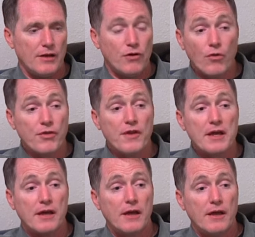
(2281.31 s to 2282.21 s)
Don't
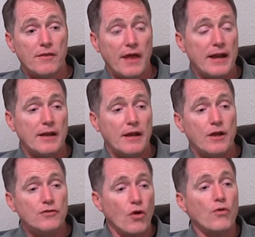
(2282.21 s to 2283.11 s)
think that it
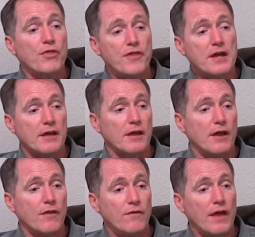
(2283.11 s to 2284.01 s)
don't think
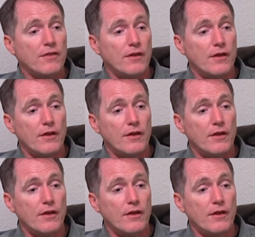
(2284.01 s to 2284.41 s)
that